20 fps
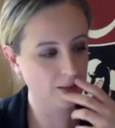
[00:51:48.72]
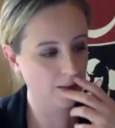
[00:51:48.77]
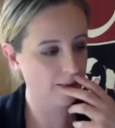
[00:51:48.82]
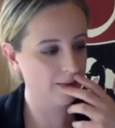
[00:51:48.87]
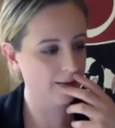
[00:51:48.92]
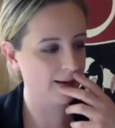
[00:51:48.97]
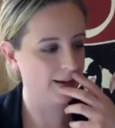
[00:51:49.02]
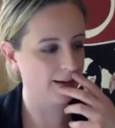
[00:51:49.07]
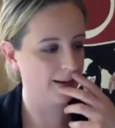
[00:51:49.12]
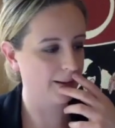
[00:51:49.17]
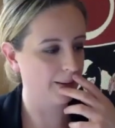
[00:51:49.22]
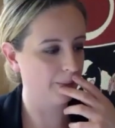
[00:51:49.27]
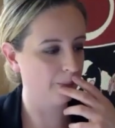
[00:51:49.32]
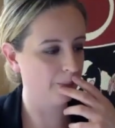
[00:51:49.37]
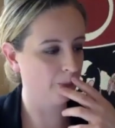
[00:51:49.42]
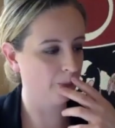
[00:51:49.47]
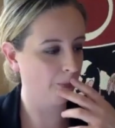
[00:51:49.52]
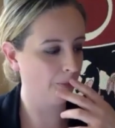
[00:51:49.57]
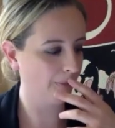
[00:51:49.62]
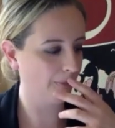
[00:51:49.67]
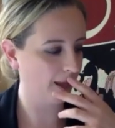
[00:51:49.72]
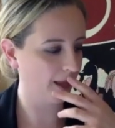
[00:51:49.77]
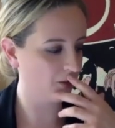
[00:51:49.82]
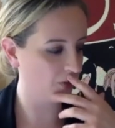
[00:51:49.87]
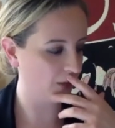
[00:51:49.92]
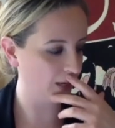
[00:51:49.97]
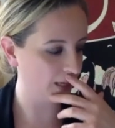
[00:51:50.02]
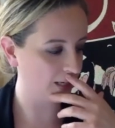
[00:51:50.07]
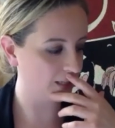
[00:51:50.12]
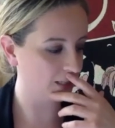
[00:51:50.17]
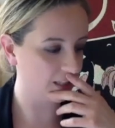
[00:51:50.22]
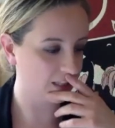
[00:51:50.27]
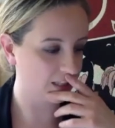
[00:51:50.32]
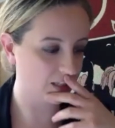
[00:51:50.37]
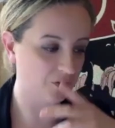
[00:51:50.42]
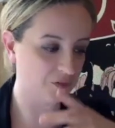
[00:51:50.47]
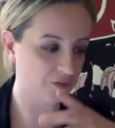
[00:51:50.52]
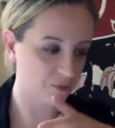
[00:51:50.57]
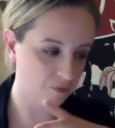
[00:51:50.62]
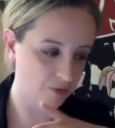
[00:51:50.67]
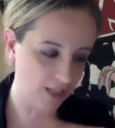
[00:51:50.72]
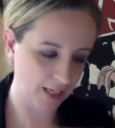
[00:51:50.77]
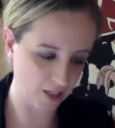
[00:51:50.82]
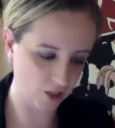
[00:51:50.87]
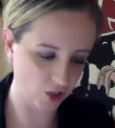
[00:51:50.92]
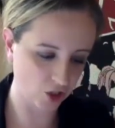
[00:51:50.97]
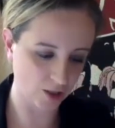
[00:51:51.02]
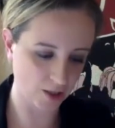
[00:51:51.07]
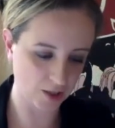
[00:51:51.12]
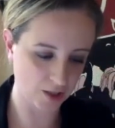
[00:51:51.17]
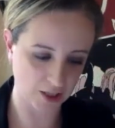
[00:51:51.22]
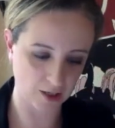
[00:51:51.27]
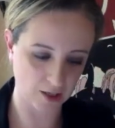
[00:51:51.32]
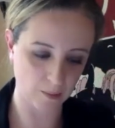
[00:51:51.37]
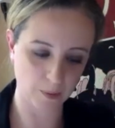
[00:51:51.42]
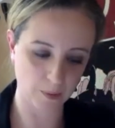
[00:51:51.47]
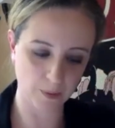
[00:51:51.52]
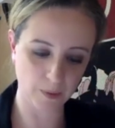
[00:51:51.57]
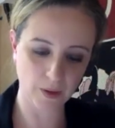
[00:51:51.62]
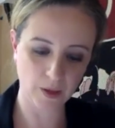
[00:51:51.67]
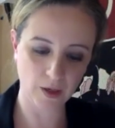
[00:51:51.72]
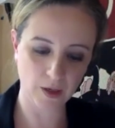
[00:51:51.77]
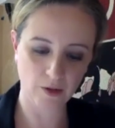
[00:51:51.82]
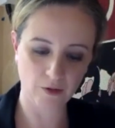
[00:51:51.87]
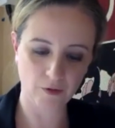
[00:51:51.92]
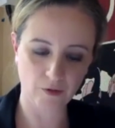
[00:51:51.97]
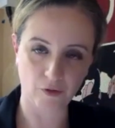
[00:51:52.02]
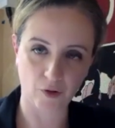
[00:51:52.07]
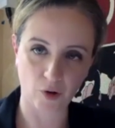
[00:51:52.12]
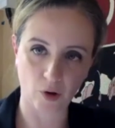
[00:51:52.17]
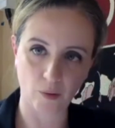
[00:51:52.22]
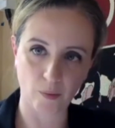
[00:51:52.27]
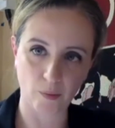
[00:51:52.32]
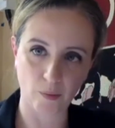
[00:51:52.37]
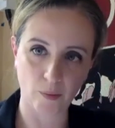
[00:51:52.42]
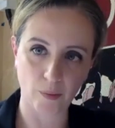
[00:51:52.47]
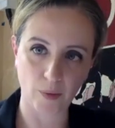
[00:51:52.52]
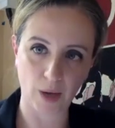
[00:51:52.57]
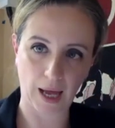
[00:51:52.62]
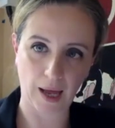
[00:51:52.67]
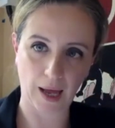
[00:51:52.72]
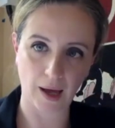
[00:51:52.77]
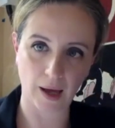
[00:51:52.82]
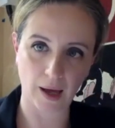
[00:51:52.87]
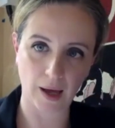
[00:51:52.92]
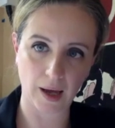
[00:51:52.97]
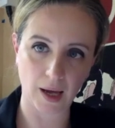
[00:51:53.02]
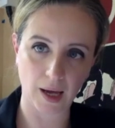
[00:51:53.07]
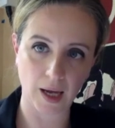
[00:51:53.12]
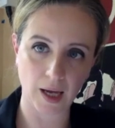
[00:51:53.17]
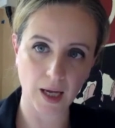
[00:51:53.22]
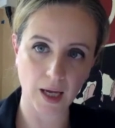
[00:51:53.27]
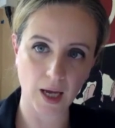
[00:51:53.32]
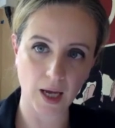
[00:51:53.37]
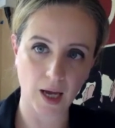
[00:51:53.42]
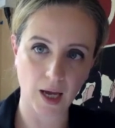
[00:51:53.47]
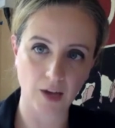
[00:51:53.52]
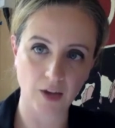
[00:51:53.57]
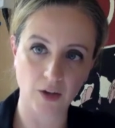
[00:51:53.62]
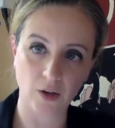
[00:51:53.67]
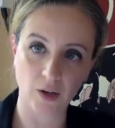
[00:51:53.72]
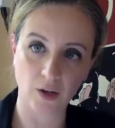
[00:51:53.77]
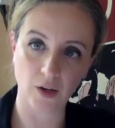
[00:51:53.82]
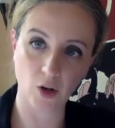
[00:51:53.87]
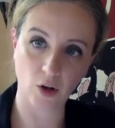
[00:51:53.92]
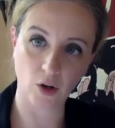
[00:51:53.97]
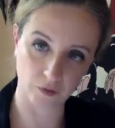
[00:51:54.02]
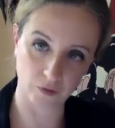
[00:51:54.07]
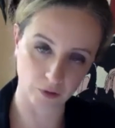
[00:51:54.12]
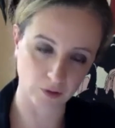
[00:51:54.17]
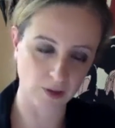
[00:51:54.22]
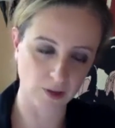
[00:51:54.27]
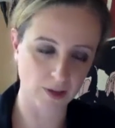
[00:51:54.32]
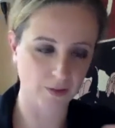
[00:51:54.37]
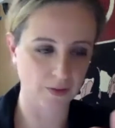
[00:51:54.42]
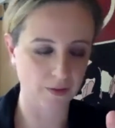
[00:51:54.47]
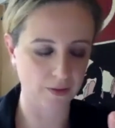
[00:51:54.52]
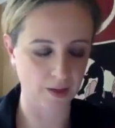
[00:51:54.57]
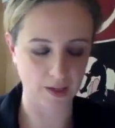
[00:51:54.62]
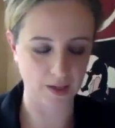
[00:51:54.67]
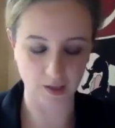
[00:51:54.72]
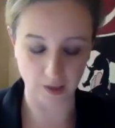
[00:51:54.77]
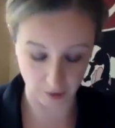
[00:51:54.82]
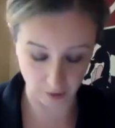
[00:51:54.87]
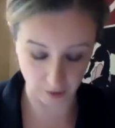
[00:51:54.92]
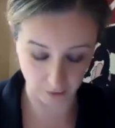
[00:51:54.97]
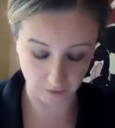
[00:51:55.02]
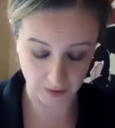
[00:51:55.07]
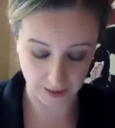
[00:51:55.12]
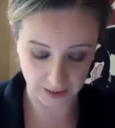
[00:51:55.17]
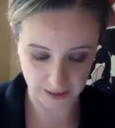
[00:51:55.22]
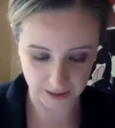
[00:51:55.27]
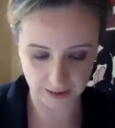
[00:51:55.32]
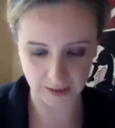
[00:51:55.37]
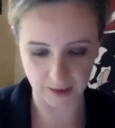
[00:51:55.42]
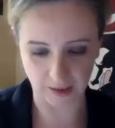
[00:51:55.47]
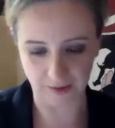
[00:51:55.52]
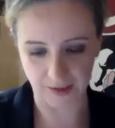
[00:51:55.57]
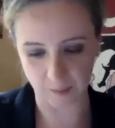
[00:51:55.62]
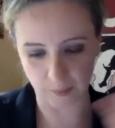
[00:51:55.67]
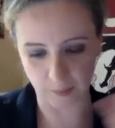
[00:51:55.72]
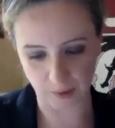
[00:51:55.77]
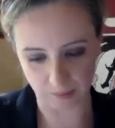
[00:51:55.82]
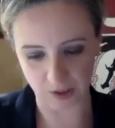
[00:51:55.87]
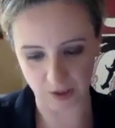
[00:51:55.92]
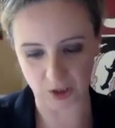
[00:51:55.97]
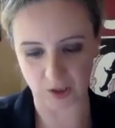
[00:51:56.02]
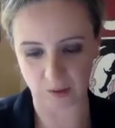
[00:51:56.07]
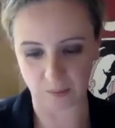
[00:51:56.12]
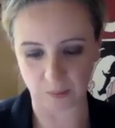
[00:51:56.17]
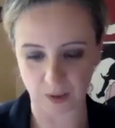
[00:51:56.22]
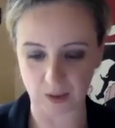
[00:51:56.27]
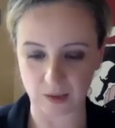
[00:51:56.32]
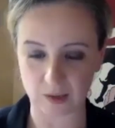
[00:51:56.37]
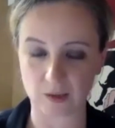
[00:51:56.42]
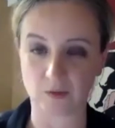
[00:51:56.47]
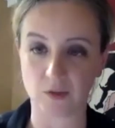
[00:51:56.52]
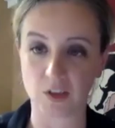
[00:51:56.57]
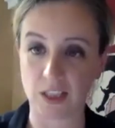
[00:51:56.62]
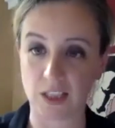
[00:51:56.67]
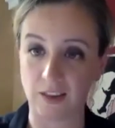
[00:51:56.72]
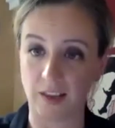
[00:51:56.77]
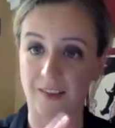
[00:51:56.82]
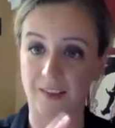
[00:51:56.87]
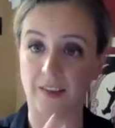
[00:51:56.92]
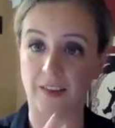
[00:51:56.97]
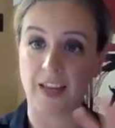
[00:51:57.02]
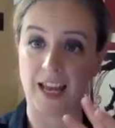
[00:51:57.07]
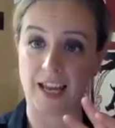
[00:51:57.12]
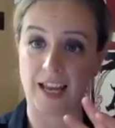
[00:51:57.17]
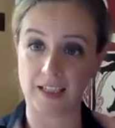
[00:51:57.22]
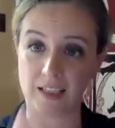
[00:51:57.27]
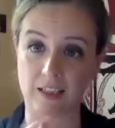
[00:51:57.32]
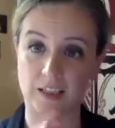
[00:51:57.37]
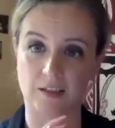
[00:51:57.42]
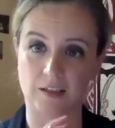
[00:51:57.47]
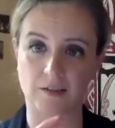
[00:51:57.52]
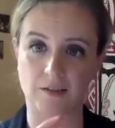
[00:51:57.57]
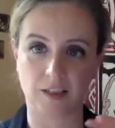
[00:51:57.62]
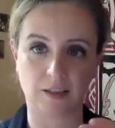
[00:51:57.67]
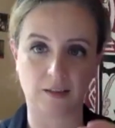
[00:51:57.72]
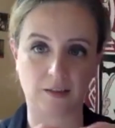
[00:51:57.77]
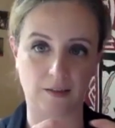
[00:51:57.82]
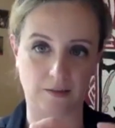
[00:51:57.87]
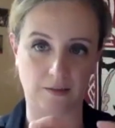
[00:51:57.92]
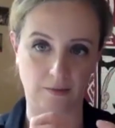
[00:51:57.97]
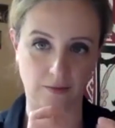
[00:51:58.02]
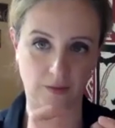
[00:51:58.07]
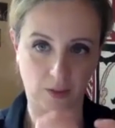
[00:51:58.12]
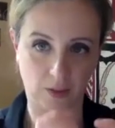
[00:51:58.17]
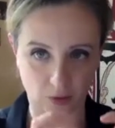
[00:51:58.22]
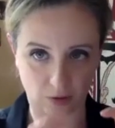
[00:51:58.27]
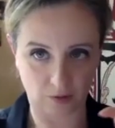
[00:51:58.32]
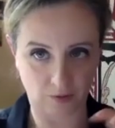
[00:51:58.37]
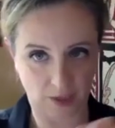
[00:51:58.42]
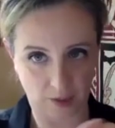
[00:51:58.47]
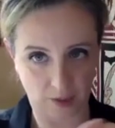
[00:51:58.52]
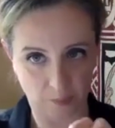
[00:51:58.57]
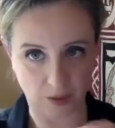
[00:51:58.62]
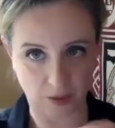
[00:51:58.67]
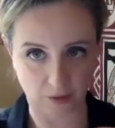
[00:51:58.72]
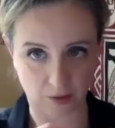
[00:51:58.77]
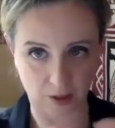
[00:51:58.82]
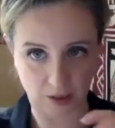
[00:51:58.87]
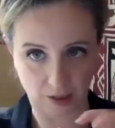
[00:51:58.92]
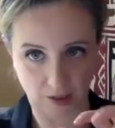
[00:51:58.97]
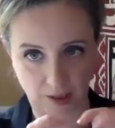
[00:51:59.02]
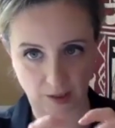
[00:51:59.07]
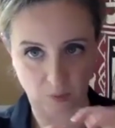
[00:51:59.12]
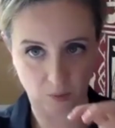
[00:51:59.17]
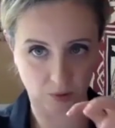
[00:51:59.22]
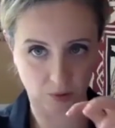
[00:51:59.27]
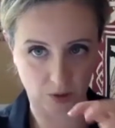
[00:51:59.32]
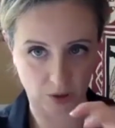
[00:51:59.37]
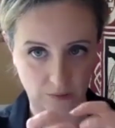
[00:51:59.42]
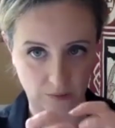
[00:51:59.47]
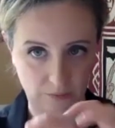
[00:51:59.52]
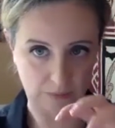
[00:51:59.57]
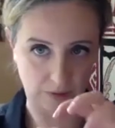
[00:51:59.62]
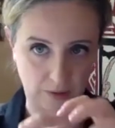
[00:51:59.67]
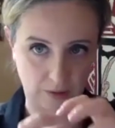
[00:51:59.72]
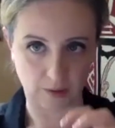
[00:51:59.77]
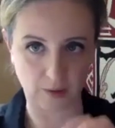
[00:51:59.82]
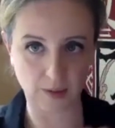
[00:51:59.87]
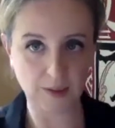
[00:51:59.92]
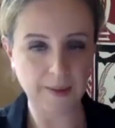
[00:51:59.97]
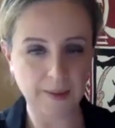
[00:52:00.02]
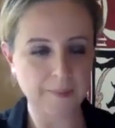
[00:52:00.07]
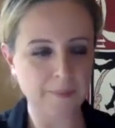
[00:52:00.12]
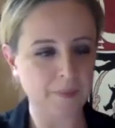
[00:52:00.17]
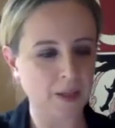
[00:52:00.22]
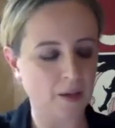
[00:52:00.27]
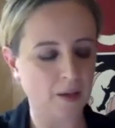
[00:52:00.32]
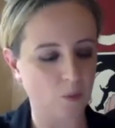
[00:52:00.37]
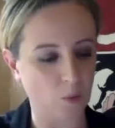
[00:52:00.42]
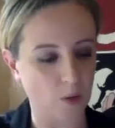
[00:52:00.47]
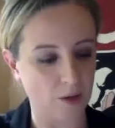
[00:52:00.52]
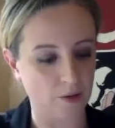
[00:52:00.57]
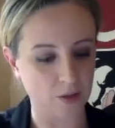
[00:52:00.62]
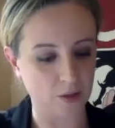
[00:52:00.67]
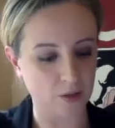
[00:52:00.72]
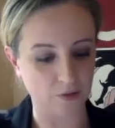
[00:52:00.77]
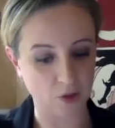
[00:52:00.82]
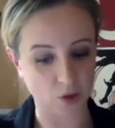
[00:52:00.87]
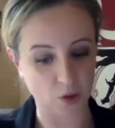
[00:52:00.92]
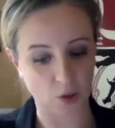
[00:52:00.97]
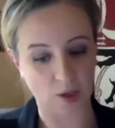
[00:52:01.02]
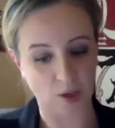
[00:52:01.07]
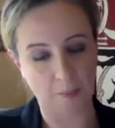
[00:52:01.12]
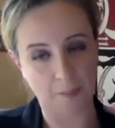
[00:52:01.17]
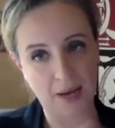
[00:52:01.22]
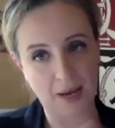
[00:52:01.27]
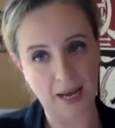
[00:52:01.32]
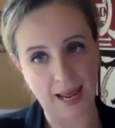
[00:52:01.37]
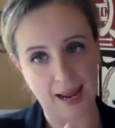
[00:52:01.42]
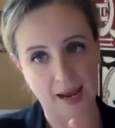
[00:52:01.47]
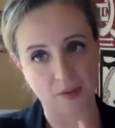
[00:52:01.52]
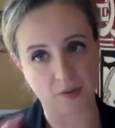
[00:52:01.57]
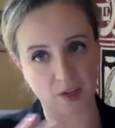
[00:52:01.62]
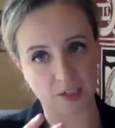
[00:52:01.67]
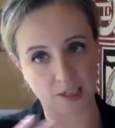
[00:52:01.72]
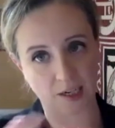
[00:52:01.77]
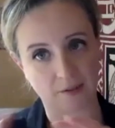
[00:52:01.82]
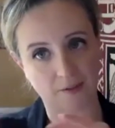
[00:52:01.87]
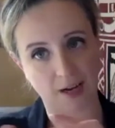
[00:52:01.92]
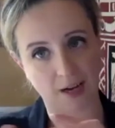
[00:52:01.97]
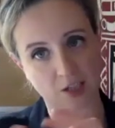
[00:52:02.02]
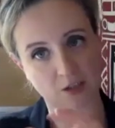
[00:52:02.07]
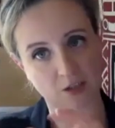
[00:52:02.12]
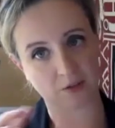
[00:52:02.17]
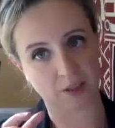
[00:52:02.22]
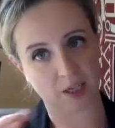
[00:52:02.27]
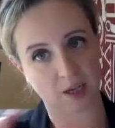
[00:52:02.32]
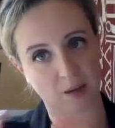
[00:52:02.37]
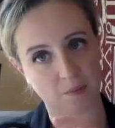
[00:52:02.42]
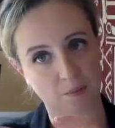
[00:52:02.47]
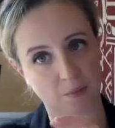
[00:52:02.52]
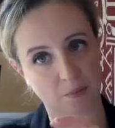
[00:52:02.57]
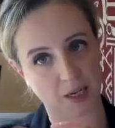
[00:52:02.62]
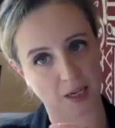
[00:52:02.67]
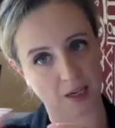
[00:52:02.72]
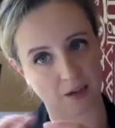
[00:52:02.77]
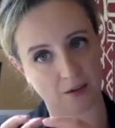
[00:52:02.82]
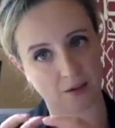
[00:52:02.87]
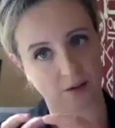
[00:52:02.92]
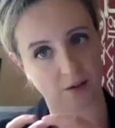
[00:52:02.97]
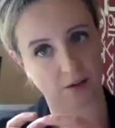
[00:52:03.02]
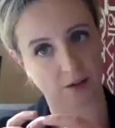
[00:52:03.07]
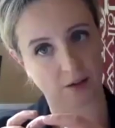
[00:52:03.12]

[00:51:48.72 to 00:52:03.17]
Um, I think it's a different relationship from uh, an, a novel and an, a novelist and their publisher, because obviously then the editor is sort of helping yes. decide what to. Whereas if you're doing a play, the director and the company are